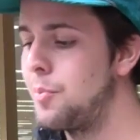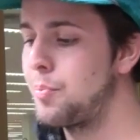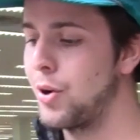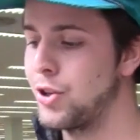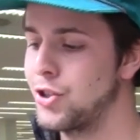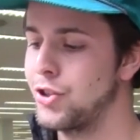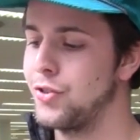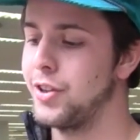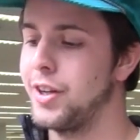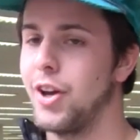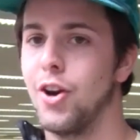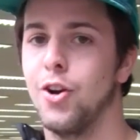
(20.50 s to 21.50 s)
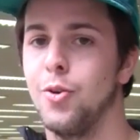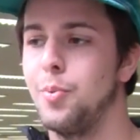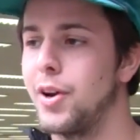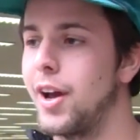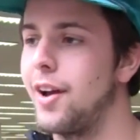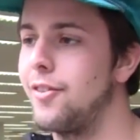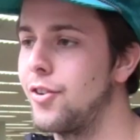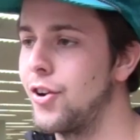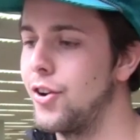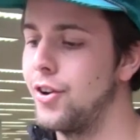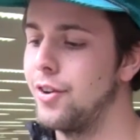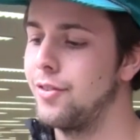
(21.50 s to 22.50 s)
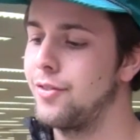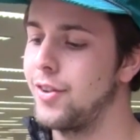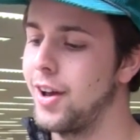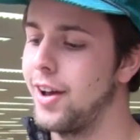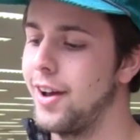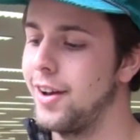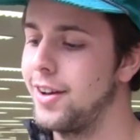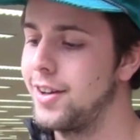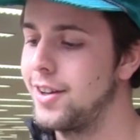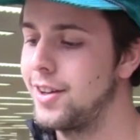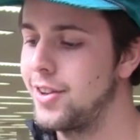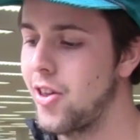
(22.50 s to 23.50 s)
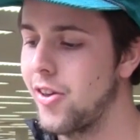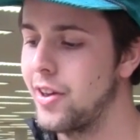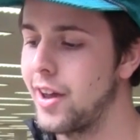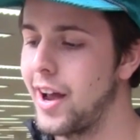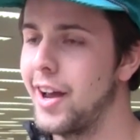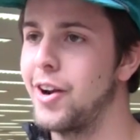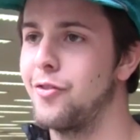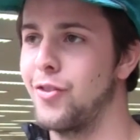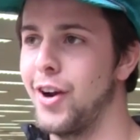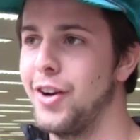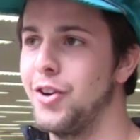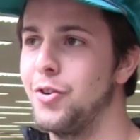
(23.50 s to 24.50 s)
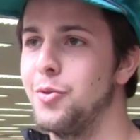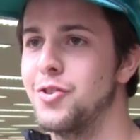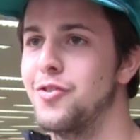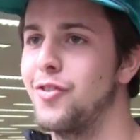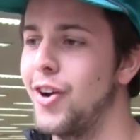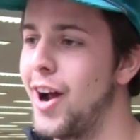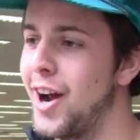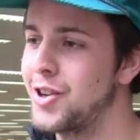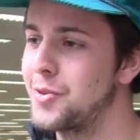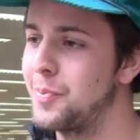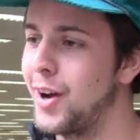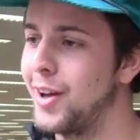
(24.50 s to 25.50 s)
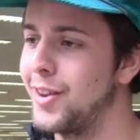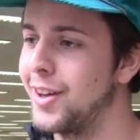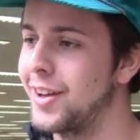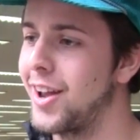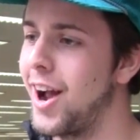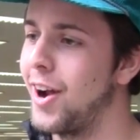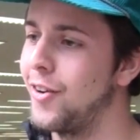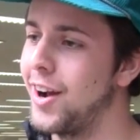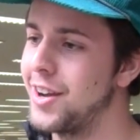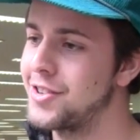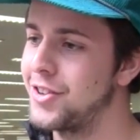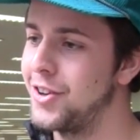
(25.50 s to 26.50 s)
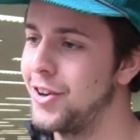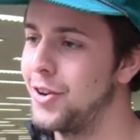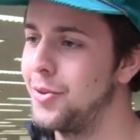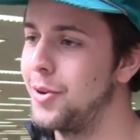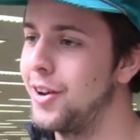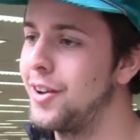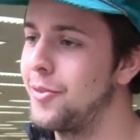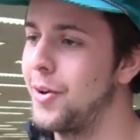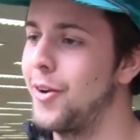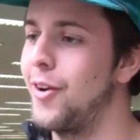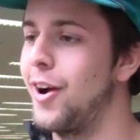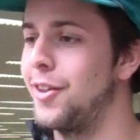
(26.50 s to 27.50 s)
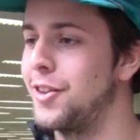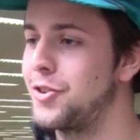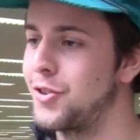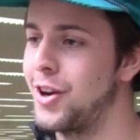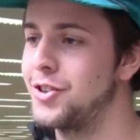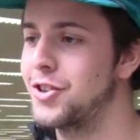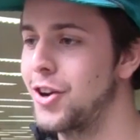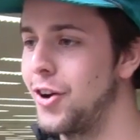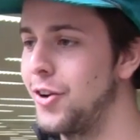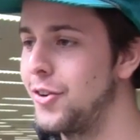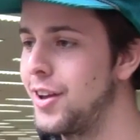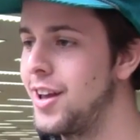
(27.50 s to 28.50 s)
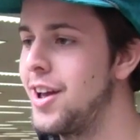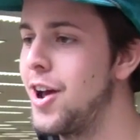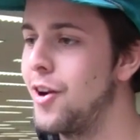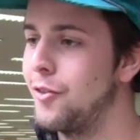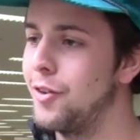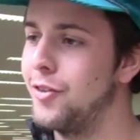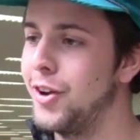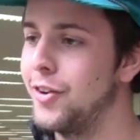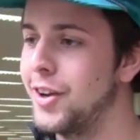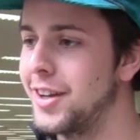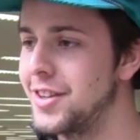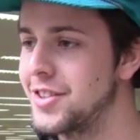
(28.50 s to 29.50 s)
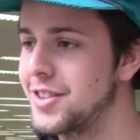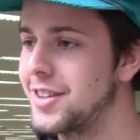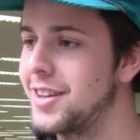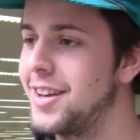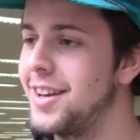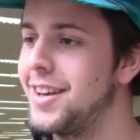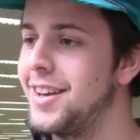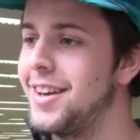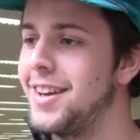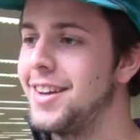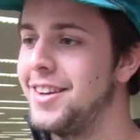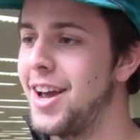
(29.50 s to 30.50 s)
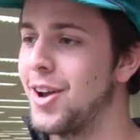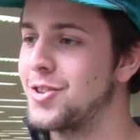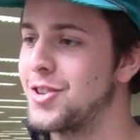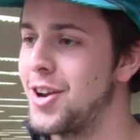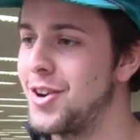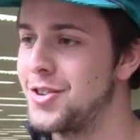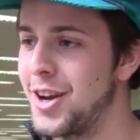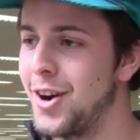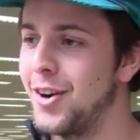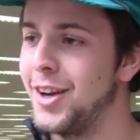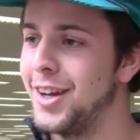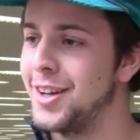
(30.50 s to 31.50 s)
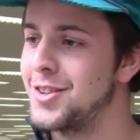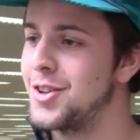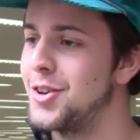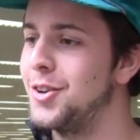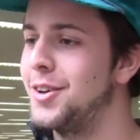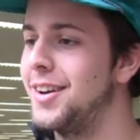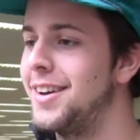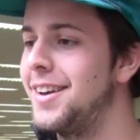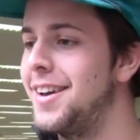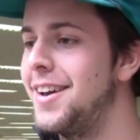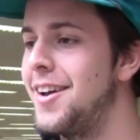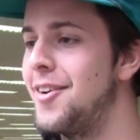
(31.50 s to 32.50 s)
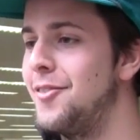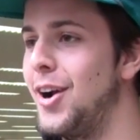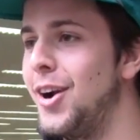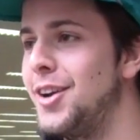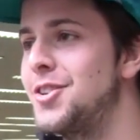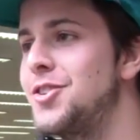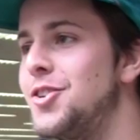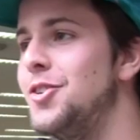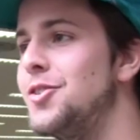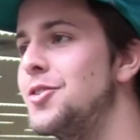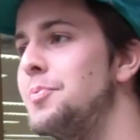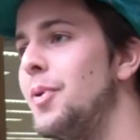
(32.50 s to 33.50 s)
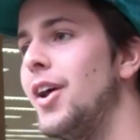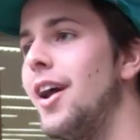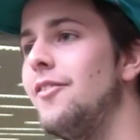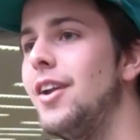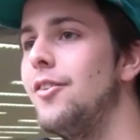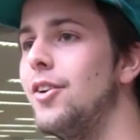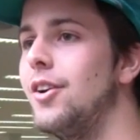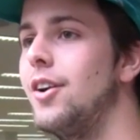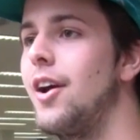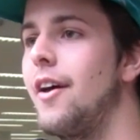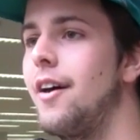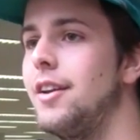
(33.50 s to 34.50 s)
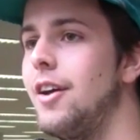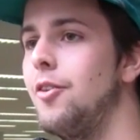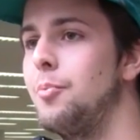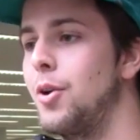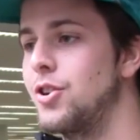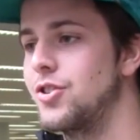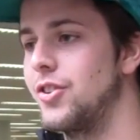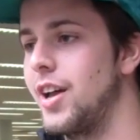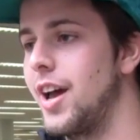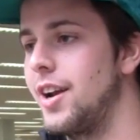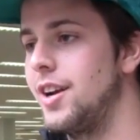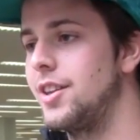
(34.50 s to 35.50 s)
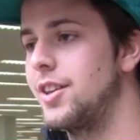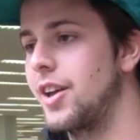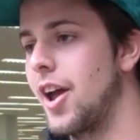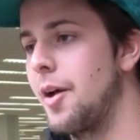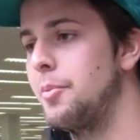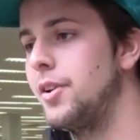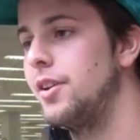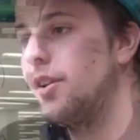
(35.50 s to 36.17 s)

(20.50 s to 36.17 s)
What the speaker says: Personally, no, but I've heard of, I had a friend who was flashed by the guy last year who went around in the trench coat revealing his downstairs area to various students, but I've never personally had anything happen.